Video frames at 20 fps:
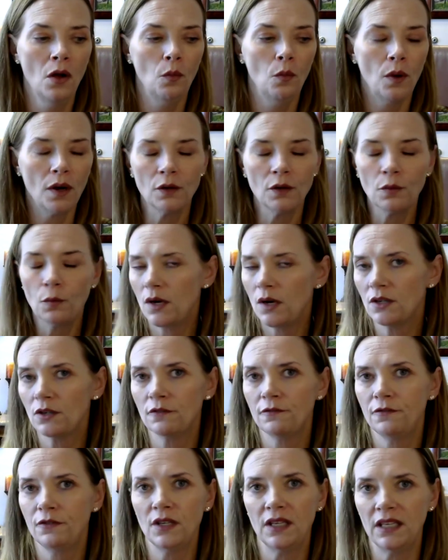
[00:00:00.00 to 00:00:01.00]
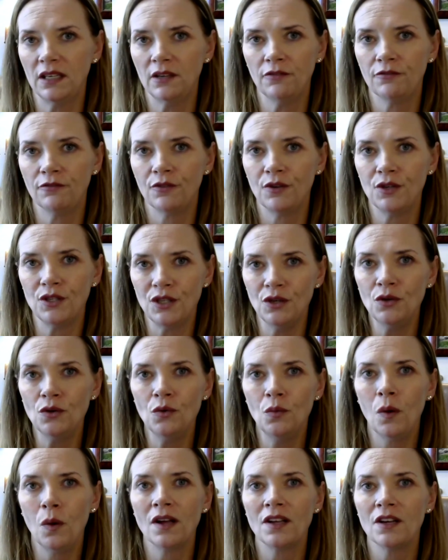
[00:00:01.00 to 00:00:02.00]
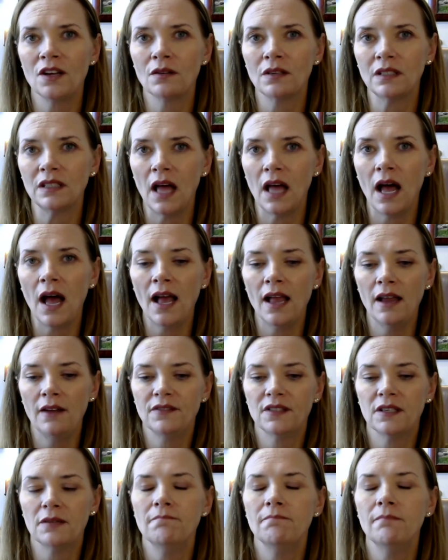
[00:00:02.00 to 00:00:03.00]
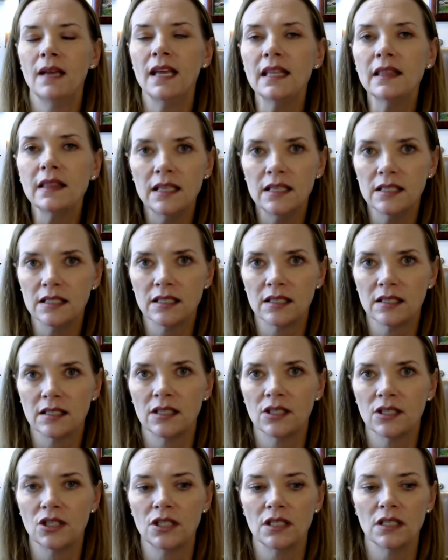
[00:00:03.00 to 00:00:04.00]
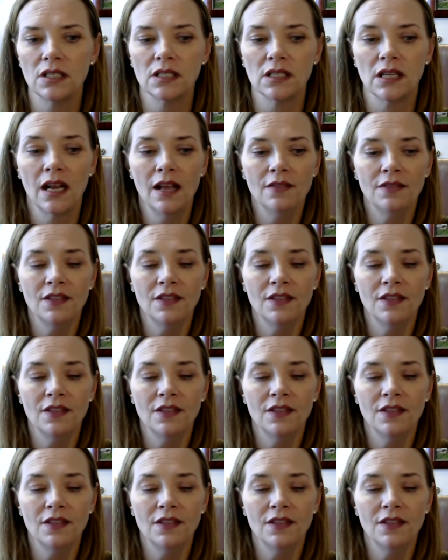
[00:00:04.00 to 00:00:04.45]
what a wonderful gift for you while you're alive to make these decisions